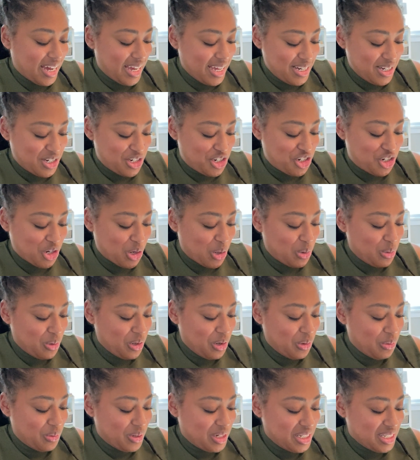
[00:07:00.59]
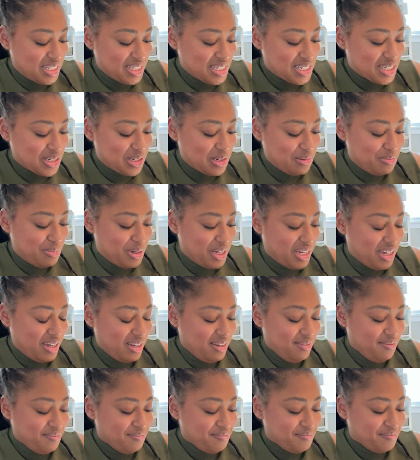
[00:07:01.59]
I don't know what this could
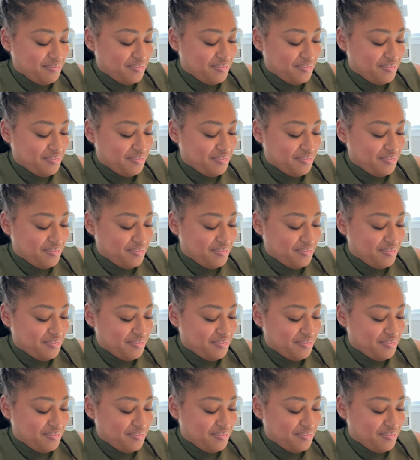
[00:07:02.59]
be.